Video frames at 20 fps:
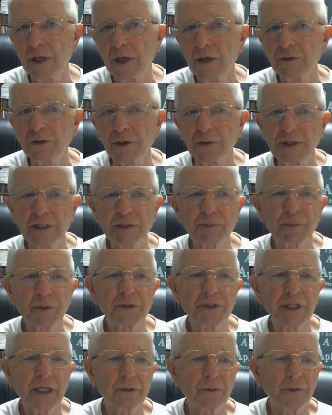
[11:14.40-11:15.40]
So this
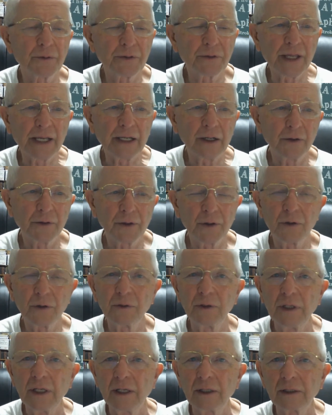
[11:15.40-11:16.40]
particular thing,
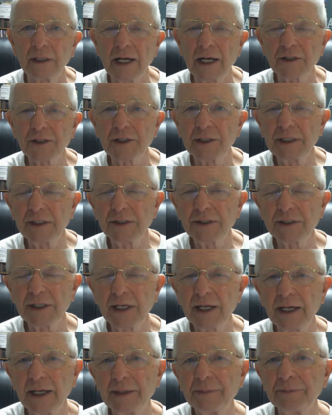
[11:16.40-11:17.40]
although Lashley
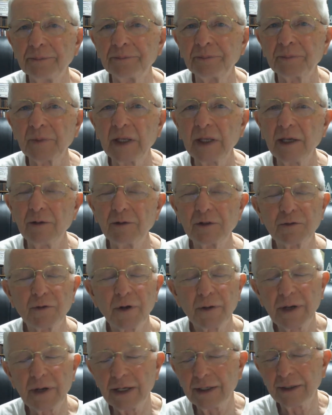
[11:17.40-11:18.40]
said he was
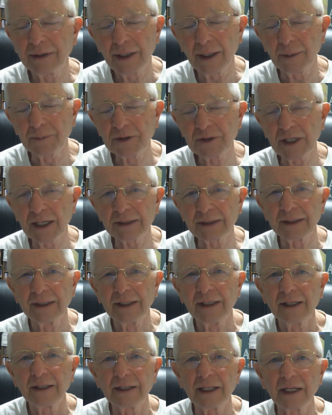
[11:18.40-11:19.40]
very upset
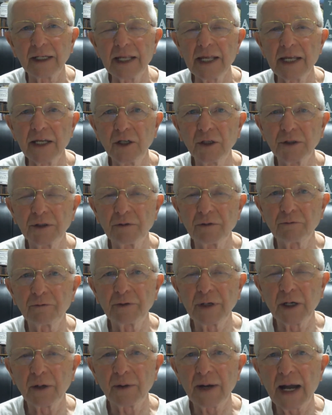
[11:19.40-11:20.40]
that he couldn't
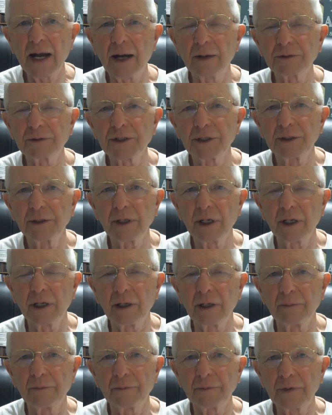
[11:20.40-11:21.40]
figure out
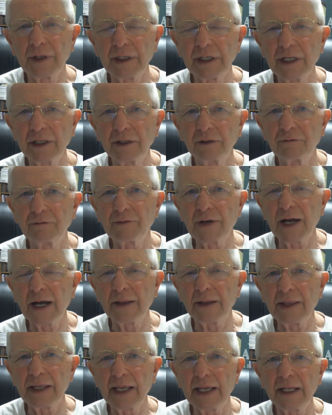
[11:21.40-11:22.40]
that he could
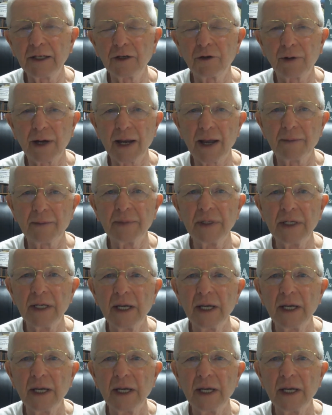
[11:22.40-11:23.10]
find the Engram